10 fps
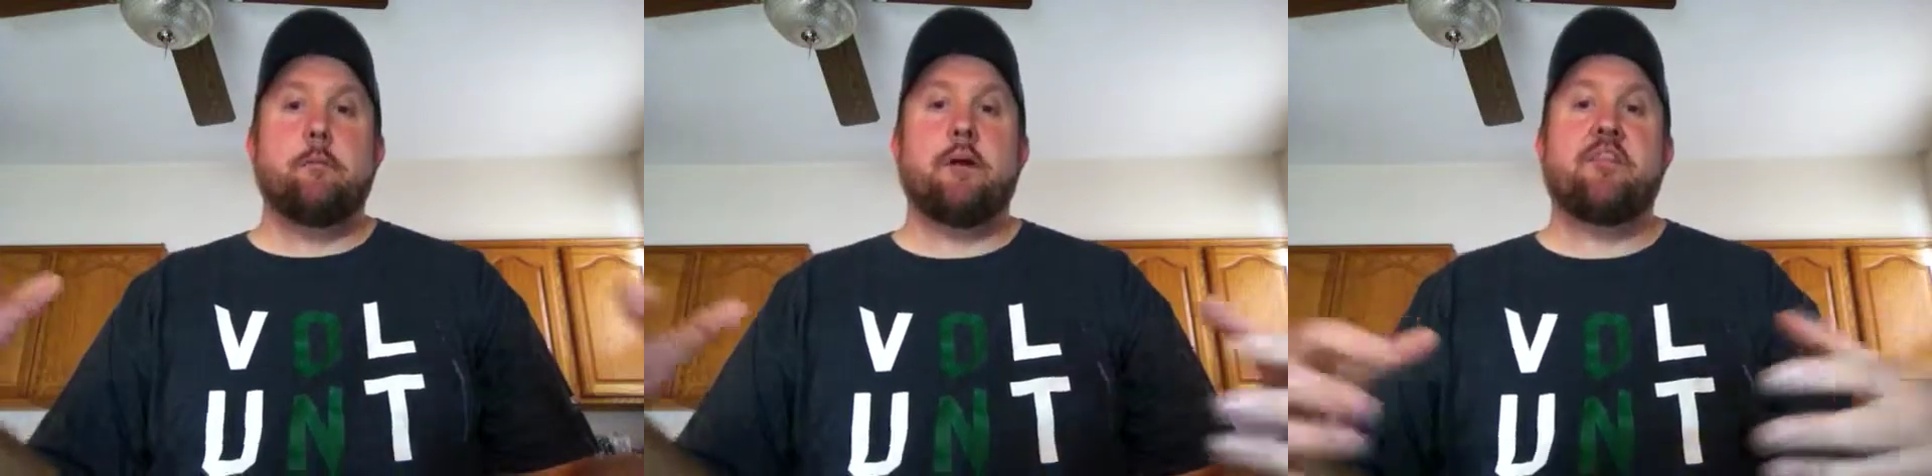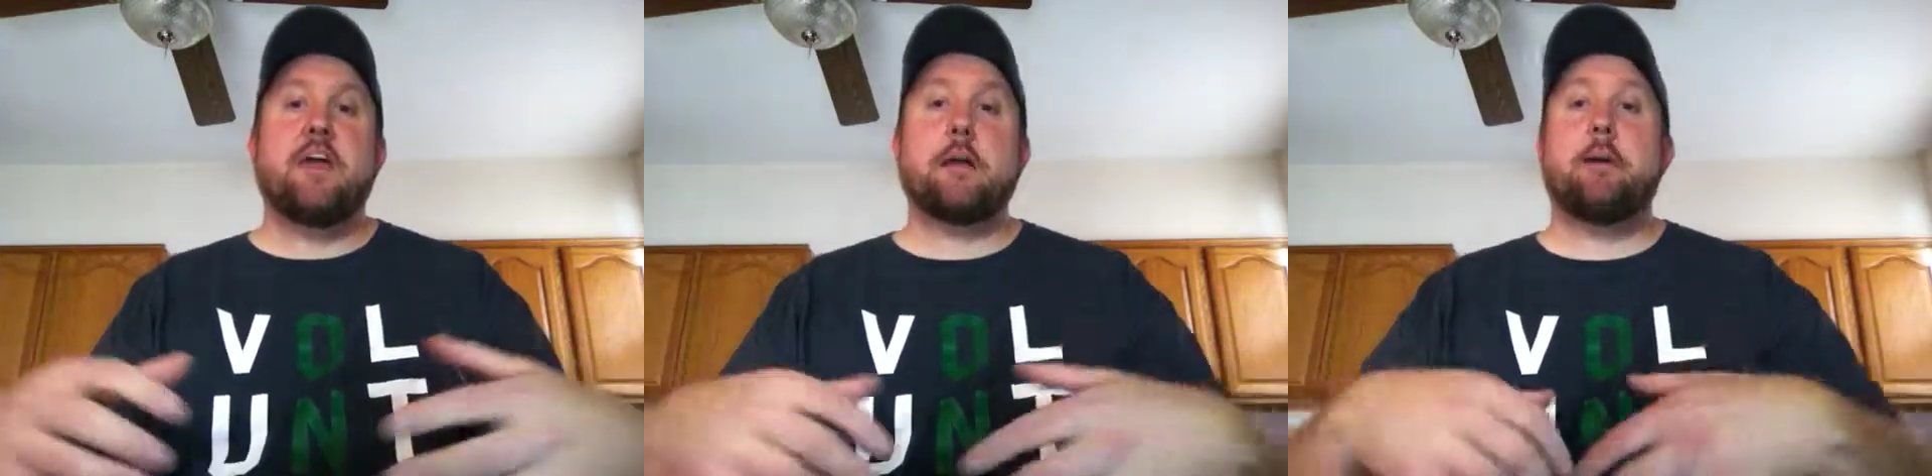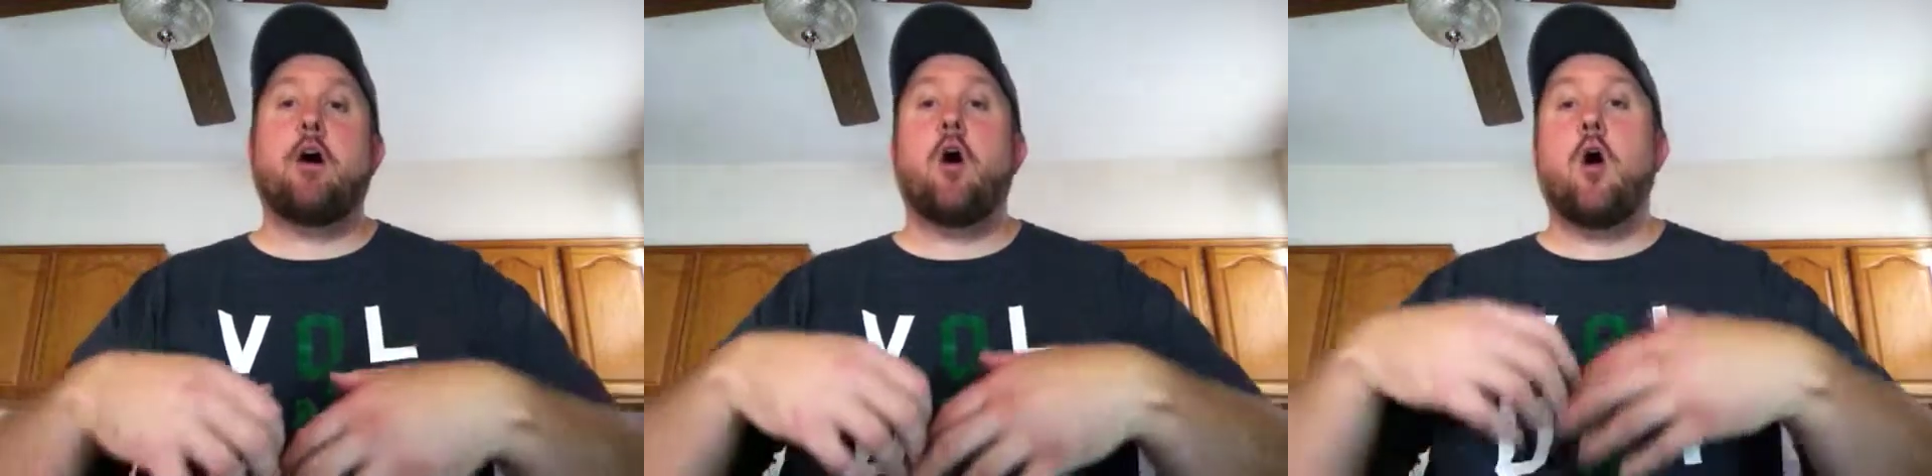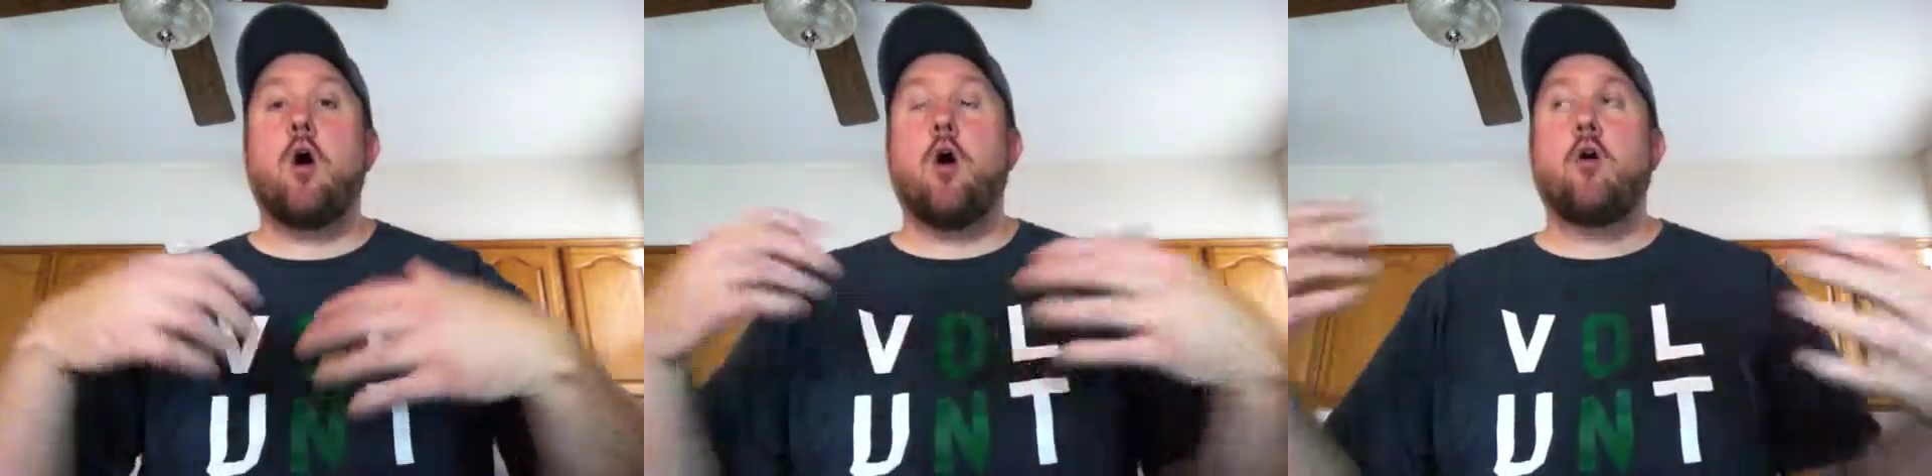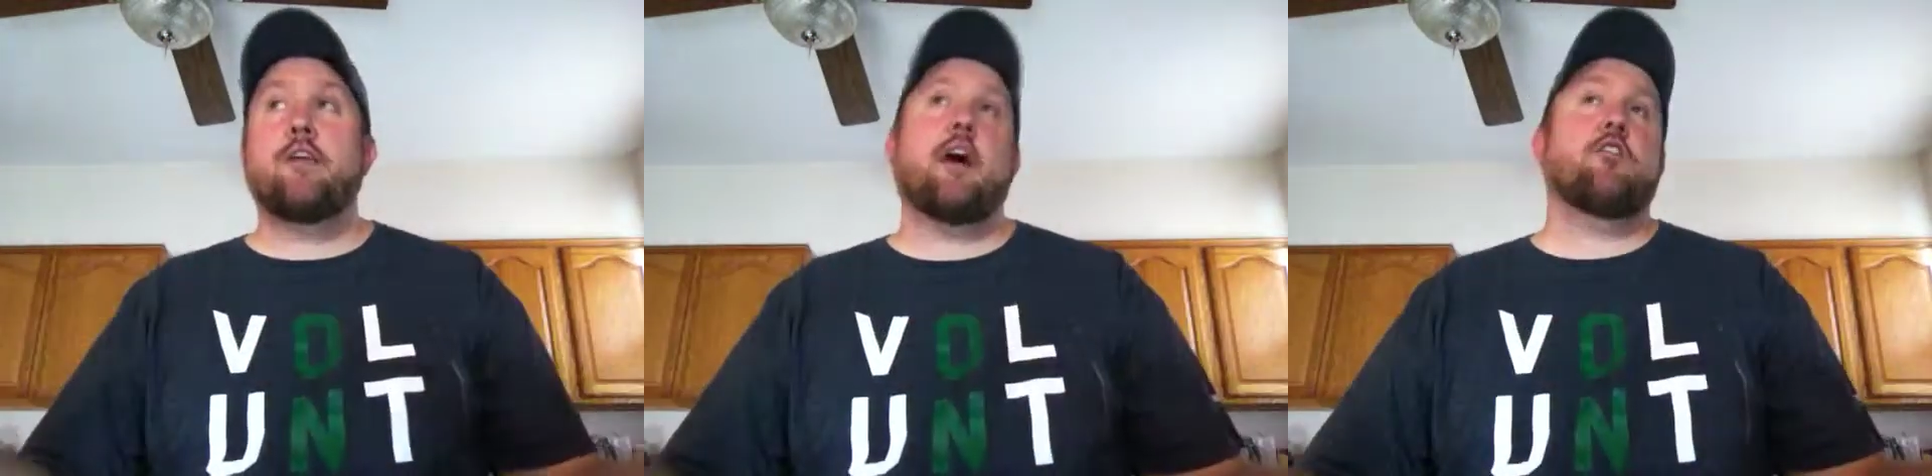But think about
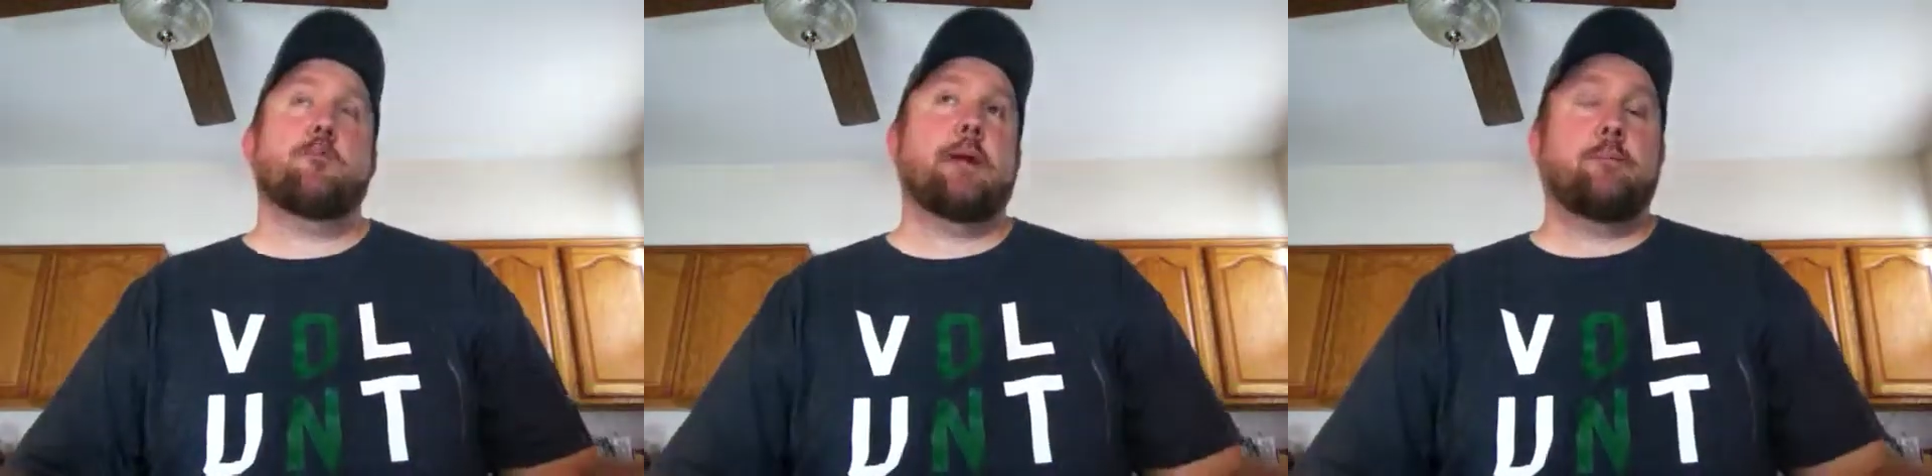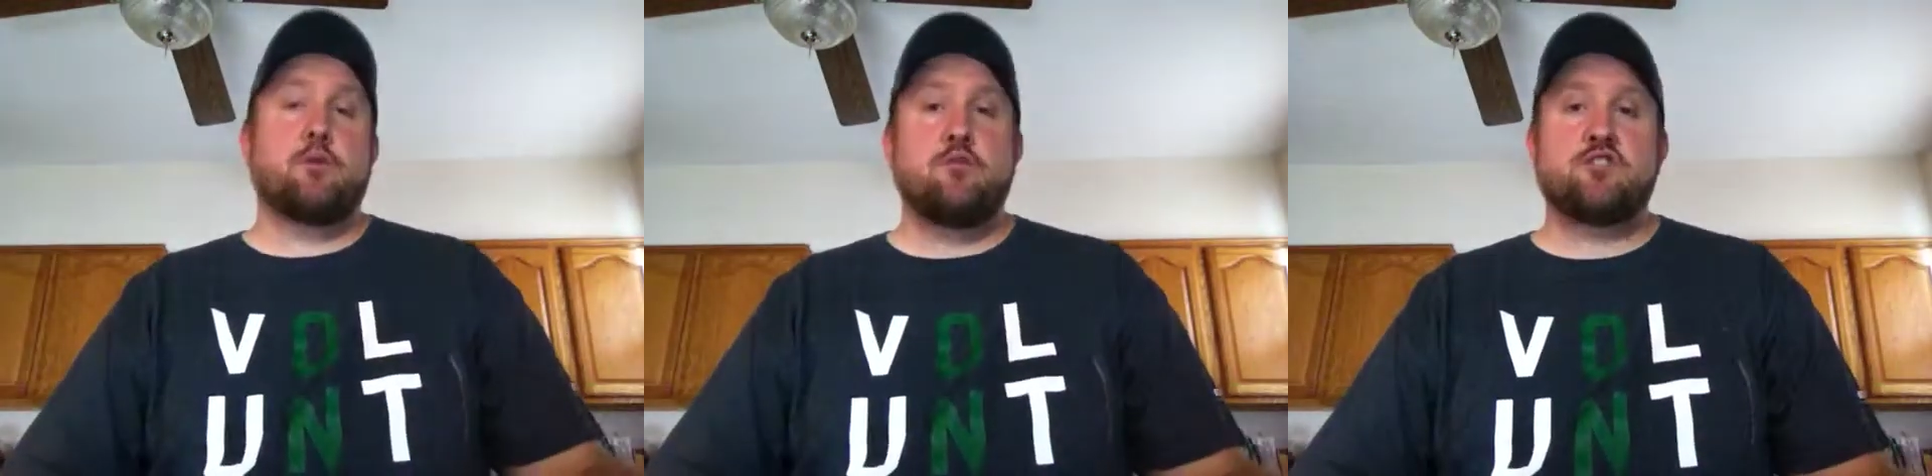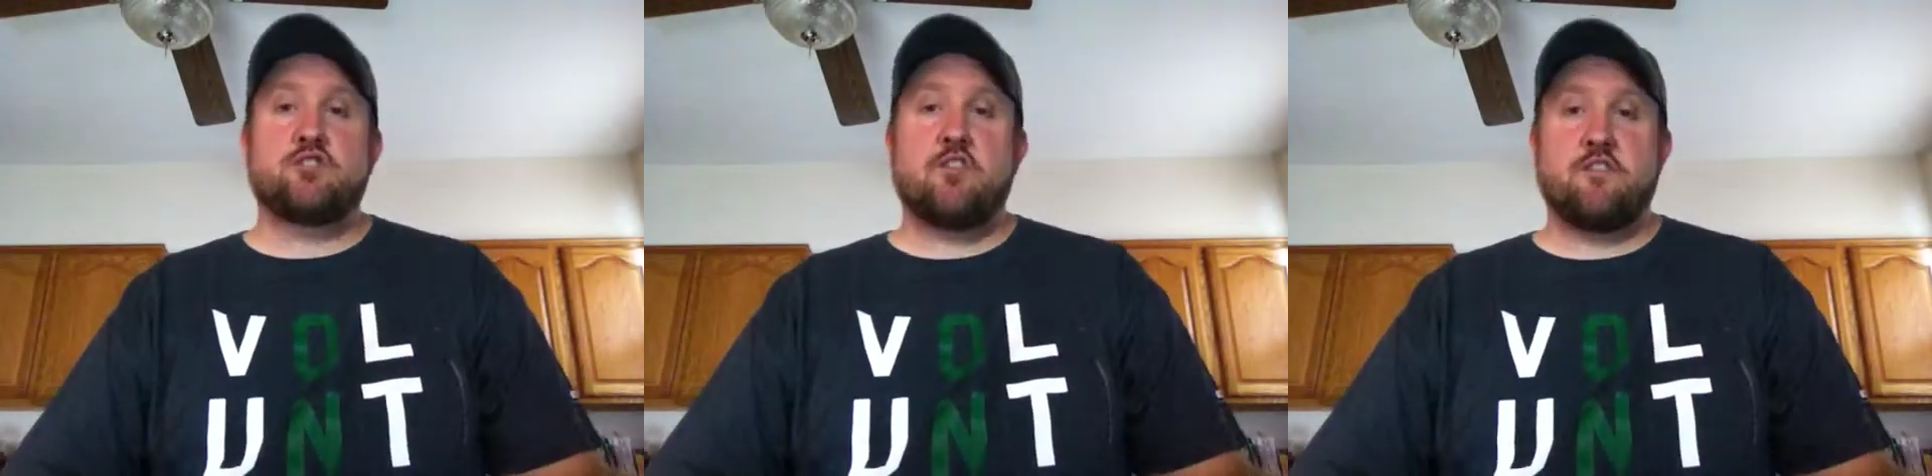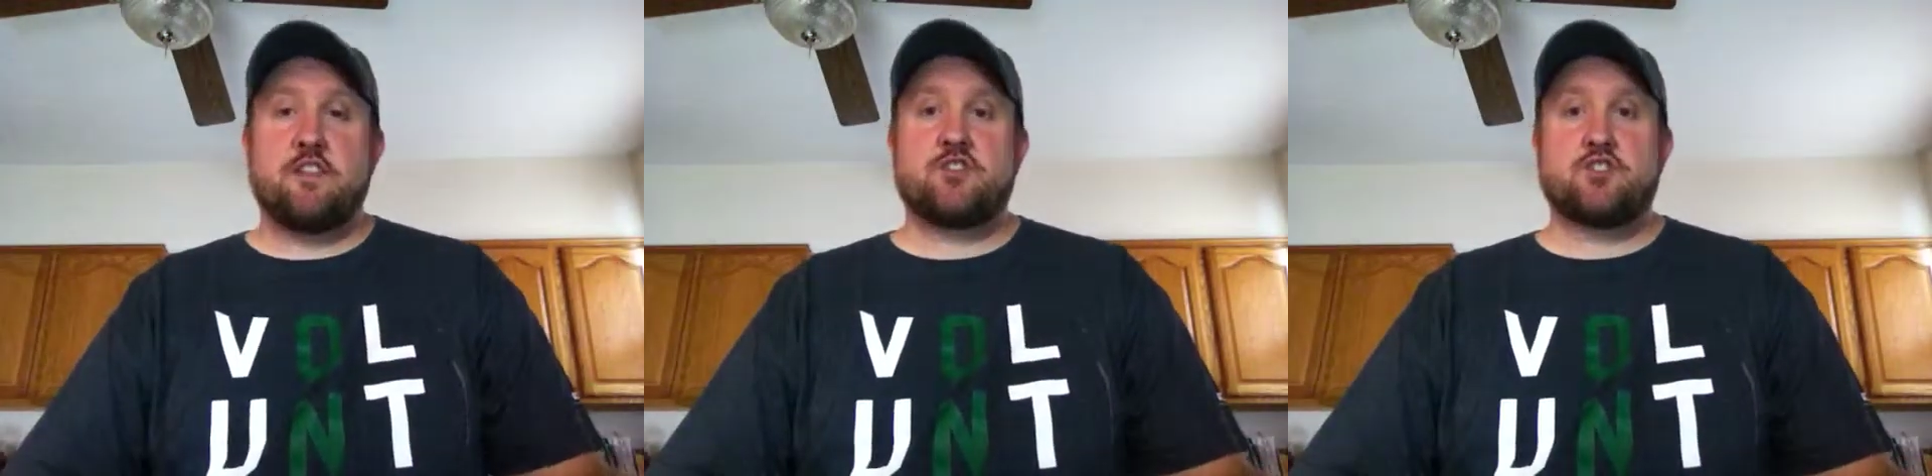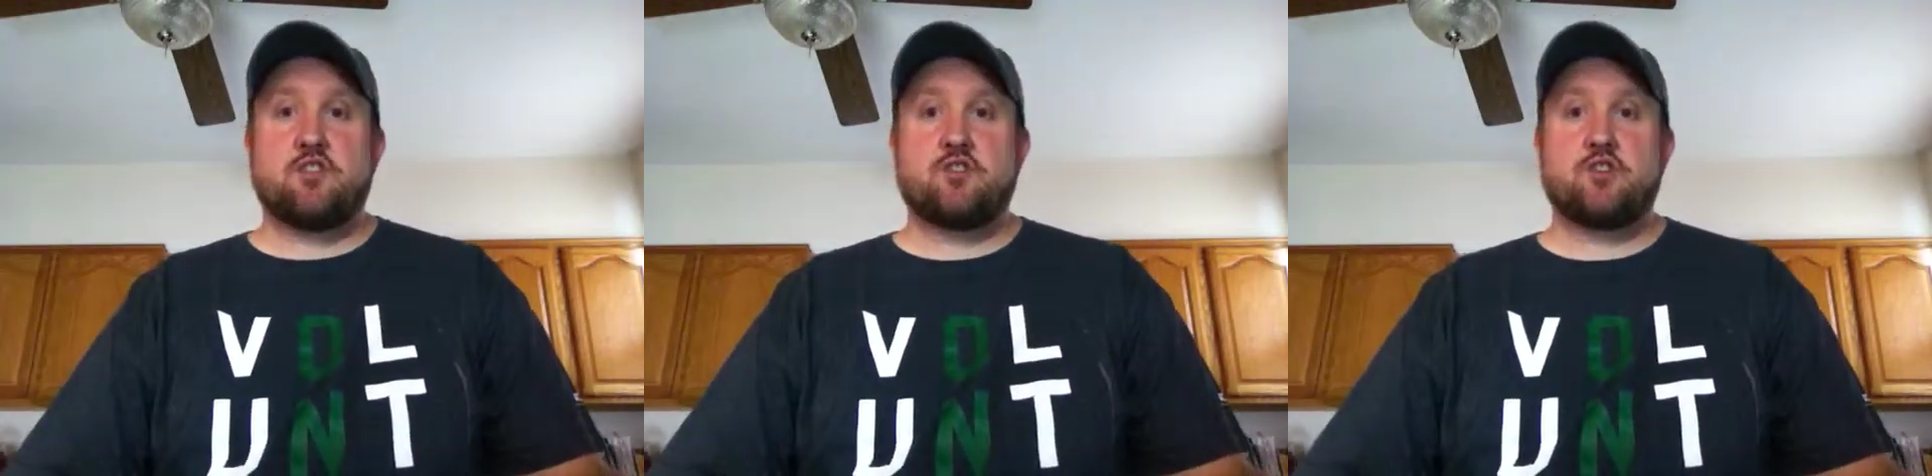all the other people who serve in the
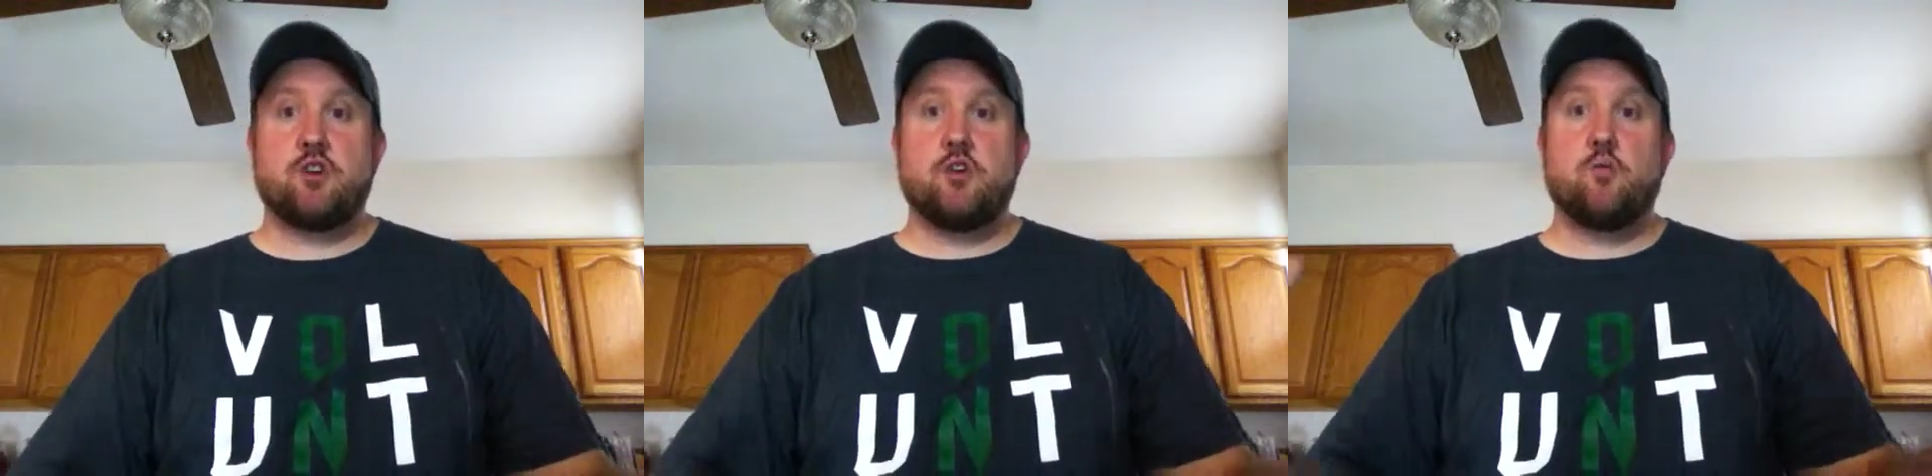church